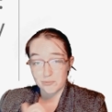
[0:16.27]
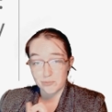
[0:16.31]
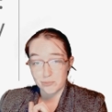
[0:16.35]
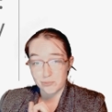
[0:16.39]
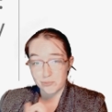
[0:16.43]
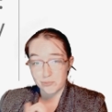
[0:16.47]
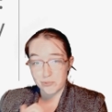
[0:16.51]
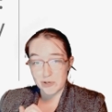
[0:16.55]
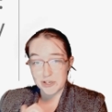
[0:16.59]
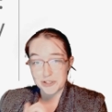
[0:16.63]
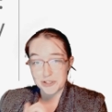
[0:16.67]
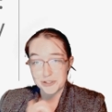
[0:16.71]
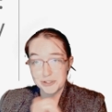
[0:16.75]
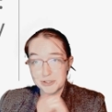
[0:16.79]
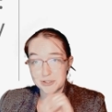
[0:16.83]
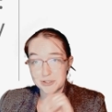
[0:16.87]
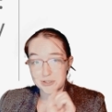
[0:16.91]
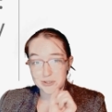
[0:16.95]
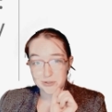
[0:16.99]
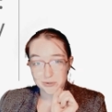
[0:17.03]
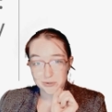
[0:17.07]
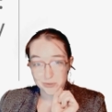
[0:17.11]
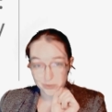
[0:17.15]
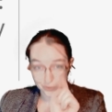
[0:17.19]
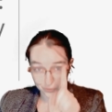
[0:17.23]
which
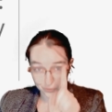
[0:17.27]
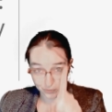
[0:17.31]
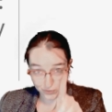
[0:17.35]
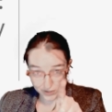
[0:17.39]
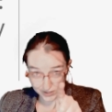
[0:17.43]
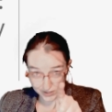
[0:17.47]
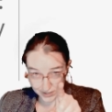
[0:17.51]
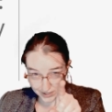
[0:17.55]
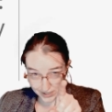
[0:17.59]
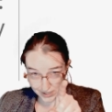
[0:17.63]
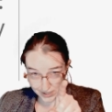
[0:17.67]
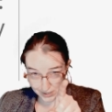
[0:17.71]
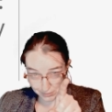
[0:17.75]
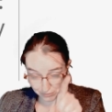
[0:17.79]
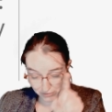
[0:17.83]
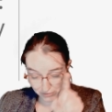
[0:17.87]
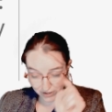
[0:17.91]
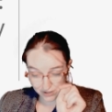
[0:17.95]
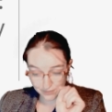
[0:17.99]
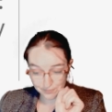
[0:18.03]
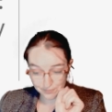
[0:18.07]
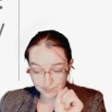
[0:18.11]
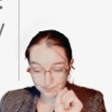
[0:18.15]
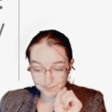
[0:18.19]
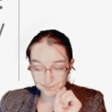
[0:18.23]
is only one
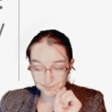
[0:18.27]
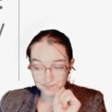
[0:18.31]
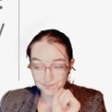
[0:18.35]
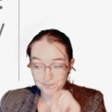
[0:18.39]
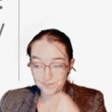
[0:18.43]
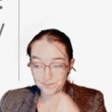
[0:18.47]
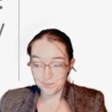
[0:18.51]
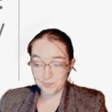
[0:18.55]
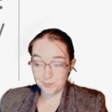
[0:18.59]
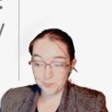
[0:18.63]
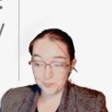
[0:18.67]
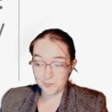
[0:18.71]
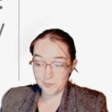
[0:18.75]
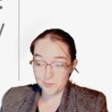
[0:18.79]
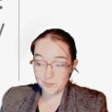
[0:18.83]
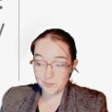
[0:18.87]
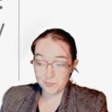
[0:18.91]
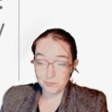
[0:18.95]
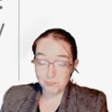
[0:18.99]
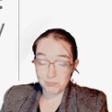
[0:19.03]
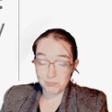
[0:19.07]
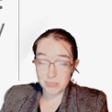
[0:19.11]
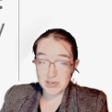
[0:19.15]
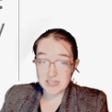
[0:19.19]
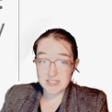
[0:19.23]
camera,
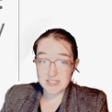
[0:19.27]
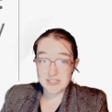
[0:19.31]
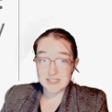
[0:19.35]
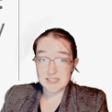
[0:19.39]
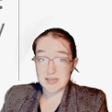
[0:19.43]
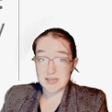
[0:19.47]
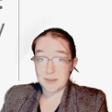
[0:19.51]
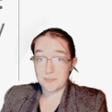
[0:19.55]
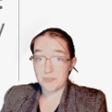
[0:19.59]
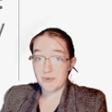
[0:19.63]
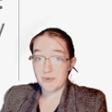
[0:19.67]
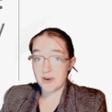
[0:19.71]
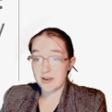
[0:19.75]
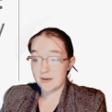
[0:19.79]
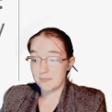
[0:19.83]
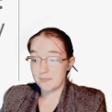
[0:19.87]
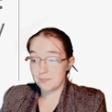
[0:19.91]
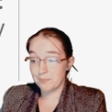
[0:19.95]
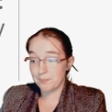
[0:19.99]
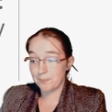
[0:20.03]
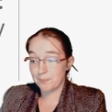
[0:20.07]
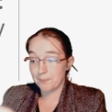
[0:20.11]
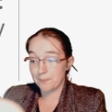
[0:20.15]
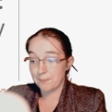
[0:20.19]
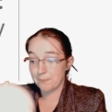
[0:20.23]
but a separate
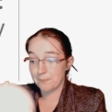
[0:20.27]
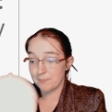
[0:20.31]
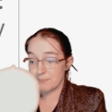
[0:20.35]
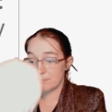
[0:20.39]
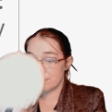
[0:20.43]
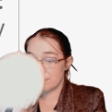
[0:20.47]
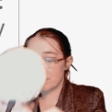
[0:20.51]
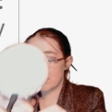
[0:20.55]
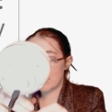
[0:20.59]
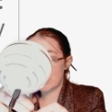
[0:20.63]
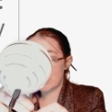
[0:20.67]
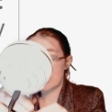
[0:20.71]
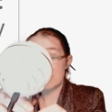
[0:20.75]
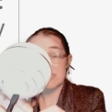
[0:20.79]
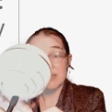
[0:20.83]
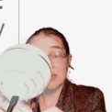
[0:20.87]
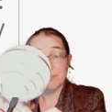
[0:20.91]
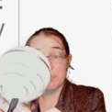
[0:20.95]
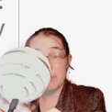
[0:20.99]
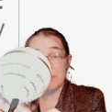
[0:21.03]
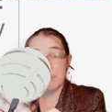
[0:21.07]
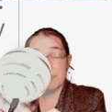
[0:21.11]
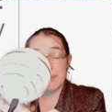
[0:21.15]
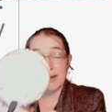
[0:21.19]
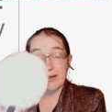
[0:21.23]
a
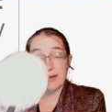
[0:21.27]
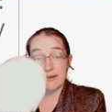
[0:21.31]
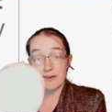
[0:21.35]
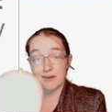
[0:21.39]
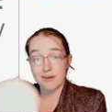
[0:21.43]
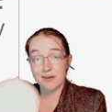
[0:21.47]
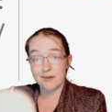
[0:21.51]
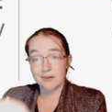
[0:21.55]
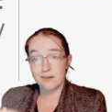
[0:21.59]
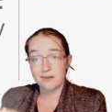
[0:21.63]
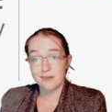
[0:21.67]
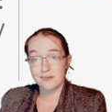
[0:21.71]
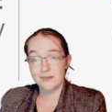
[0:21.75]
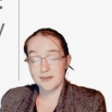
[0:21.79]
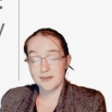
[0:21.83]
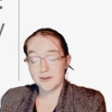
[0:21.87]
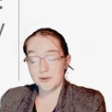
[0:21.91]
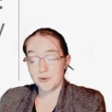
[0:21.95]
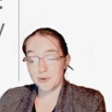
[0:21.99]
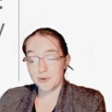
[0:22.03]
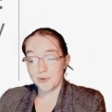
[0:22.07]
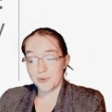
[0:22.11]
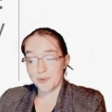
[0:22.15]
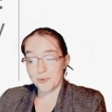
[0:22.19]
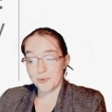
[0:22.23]
separate mic
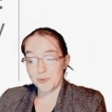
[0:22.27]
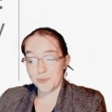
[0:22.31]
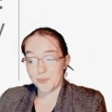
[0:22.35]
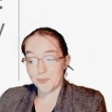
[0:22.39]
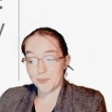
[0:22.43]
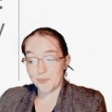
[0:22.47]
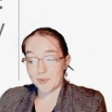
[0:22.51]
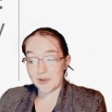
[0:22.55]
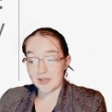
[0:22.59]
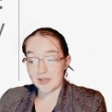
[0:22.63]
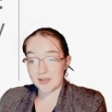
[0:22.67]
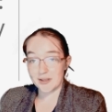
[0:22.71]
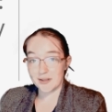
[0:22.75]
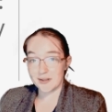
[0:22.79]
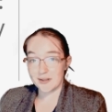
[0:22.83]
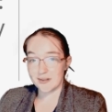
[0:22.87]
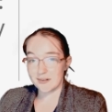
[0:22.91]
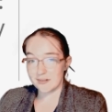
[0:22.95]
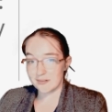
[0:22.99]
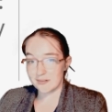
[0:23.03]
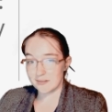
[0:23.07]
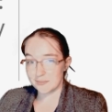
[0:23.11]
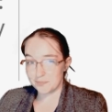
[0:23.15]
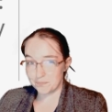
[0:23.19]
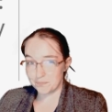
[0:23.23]

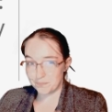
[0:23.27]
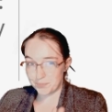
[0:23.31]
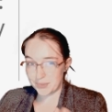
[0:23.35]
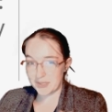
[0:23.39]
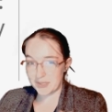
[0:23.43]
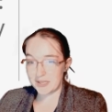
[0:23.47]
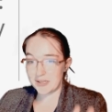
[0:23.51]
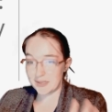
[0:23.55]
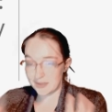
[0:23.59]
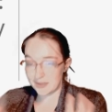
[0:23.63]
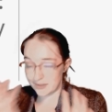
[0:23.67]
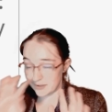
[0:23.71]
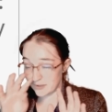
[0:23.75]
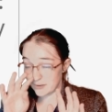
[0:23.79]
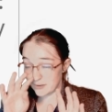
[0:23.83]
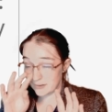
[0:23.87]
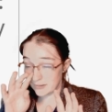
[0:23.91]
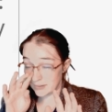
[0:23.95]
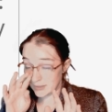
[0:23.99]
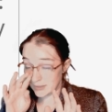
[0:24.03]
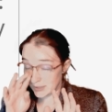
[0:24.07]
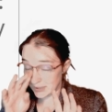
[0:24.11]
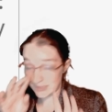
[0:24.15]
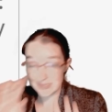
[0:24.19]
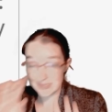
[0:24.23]
will be
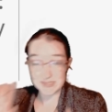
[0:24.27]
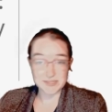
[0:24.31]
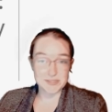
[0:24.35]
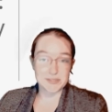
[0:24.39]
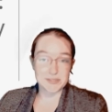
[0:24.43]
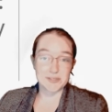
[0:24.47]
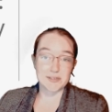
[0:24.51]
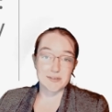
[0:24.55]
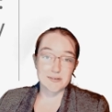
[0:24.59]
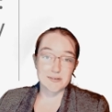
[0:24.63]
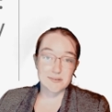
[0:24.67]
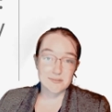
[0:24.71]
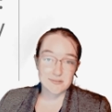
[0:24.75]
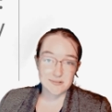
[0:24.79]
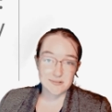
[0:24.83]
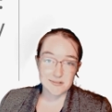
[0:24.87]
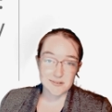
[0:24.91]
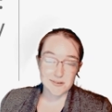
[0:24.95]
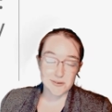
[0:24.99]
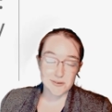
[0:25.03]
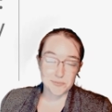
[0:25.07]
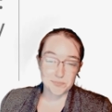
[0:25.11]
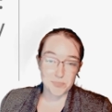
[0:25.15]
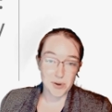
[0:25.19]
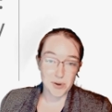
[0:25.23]
easier
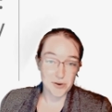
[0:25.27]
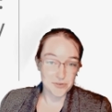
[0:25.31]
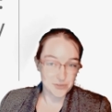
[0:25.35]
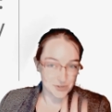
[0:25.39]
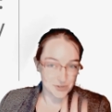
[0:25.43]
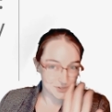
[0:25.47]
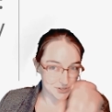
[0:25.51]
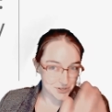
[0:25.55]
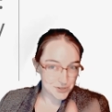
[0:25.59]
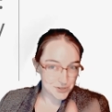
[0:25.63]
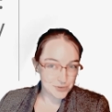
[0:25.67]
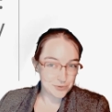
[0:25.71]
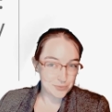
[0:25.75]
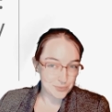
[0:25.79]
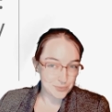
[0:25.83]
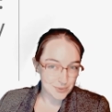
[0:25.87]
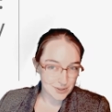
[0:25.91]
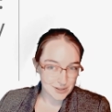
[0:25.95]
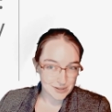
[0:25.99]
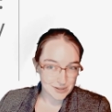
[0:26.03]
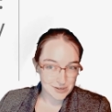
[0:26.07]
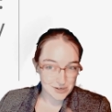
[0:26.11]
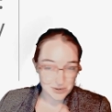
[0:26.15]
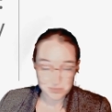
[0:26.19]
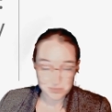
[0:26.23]
both on you
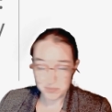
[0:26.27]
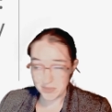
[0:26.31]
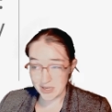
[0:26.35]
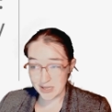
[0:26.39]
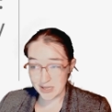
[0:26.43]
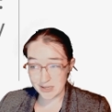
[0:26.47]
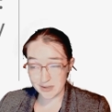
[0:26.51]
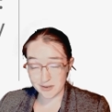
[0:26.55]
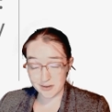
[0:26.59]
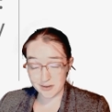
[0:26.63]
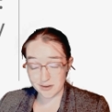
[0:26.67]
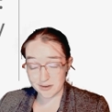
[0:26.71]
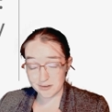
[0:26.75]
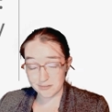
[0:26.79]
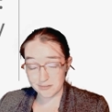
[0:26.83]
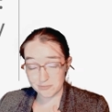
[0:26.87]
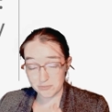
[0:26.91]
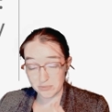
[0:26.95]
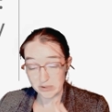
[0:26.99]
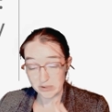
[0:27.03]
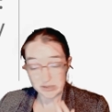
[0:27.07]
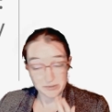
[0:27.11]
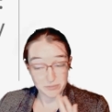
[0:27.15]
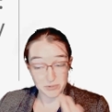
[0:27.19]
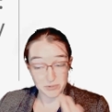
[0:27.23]
and on me.
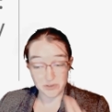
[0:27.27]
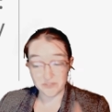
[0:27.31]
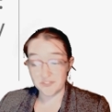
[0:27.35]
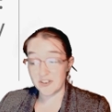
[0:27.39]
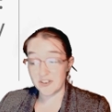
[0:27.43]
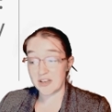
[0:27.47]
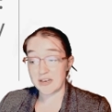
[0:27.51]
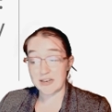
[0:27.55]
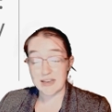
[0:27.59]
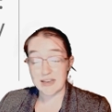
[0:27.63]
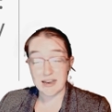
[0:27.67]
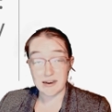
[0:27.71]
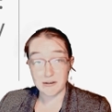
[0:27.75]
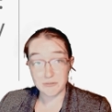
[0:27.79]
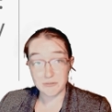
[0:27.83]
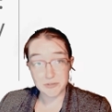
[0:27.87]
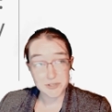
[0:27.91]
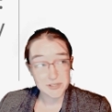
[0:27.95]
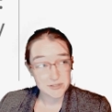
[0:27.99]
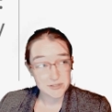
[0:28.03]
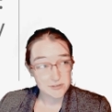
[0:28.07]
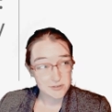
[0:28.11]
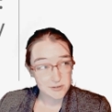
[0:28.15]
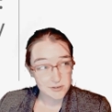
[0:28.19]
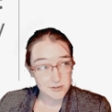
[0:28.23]
We will find
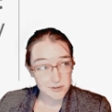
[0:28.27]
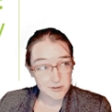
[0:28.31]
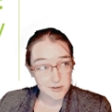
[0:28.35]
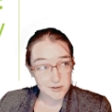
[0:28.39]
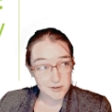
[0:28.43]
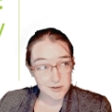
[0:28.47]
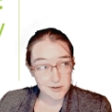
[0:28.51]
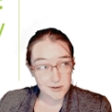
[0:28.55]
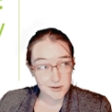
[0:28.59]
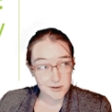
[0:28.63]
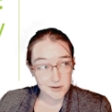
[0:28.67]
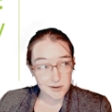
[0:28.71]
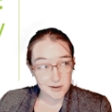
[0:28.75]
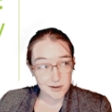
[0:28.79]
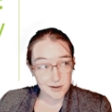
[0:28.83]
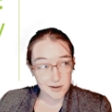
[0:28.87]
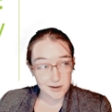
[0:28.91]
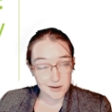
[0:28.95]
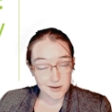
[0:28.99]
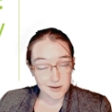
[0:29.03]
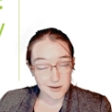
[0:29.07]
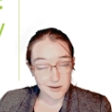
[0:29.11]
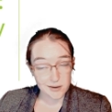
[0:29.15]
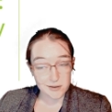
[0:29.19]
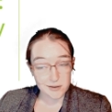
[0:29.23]
out.
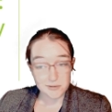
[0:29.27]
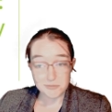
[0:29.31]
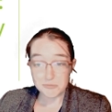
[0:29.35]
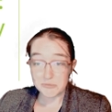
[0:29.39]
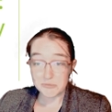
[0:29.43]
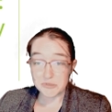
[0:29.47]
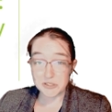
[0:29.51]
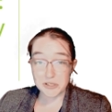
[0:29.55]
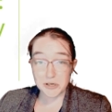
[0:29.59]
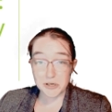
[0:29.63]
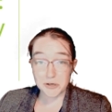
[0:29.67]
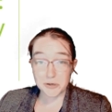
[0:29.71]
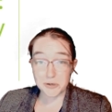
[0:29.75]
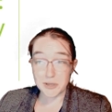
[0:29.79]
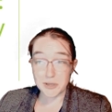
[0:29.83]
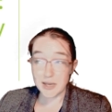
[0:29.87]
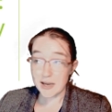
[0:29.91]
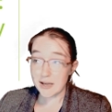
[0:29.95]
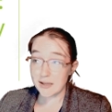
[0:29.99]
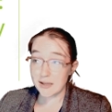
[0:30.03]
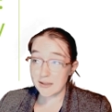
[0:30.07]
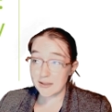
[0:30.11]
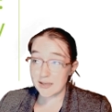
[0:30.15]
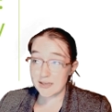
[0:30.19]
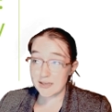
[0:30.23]
So
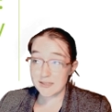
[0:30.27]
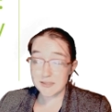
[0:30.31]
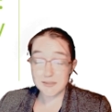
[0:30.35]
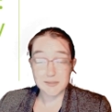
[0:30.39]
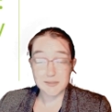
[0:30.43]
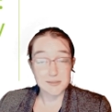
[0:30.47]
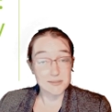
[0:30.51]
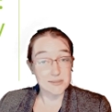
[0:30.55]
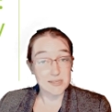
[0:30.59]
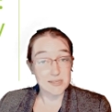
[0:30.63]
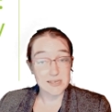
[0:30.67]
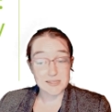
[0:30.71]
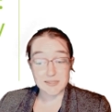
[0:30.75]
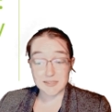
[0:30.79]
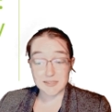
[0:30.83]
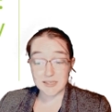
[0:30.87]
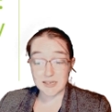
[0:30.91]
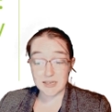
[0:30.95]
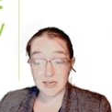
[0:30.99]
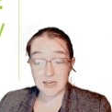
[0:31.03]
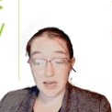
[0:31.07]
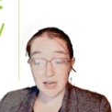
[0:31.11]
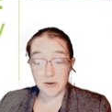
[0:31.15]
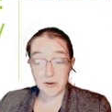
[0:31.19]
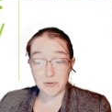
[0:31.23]
yeah, let's let's
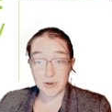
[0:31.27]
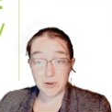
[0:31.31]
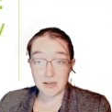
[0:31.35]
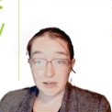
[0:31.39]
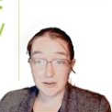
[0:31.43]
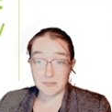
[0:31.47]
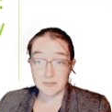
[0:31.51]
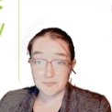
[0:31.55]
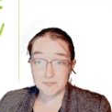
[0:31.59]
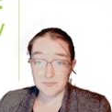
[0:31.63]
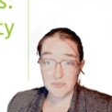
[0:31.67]
get going.